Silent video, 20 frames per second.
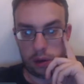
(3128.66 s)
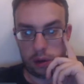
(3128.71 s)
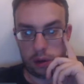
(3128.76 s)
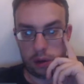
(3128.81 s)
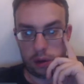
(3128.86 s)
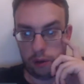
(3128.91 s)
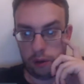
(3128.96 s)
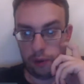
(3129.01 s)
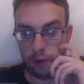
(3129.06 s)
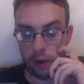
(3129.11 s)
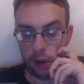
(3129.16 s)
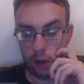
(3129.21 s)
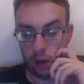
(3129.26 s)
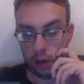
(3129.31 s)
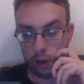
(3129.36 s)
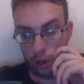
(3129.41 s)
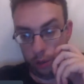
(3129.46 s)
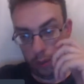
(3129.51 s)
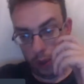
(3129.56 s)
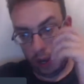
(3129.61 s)
go for
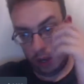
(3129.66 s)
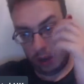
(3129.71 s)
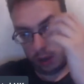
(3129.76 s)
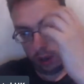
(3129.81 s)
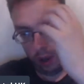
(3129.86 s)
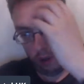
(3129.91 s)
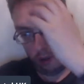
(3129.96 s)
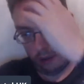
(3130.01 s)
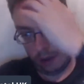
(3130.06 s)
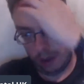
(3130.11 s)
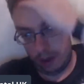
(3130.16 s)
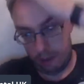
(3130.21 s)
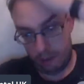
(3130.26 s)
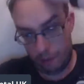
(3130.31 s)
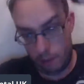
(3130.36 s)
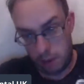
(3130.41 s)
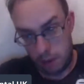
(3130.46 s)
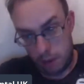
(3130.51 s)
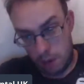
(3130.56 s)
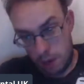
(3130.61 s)
30 best offer.
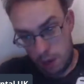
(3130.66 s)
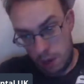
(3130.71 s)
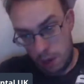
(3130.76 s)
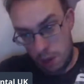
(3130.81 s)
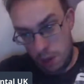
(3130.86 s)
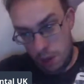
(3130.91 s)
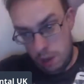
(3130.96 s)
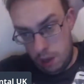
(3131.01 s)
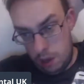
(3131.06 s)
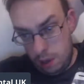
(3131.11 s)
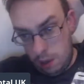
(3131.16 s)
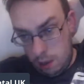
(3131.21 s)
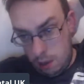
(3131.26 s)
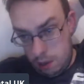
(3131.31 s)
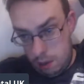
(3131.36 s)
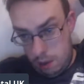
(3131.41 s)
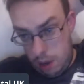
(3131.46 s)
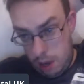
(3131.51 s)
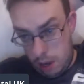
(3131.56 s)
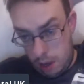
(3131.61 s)

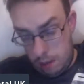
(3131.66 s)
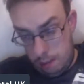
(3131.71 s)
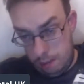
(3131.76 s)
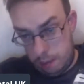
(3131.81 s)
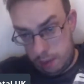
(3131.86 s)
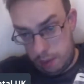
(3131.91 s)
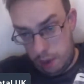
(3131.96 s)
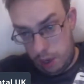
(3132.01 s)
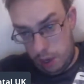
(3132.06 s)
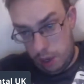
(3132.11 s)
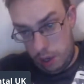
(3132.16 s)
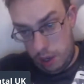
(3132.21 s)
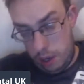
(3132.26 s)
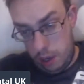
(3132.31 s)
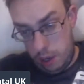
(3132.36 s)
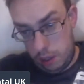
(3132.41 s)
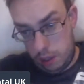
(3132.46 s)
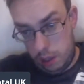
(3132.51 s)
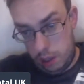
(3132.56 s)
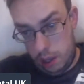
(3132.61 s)
You reckon
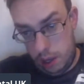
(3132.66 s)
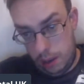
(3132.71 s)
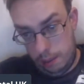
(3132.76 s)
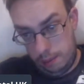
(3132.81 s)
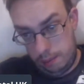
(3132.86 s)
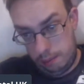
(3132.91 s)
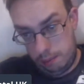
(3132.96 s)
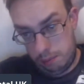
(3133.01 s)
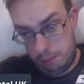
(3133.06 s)
29.99?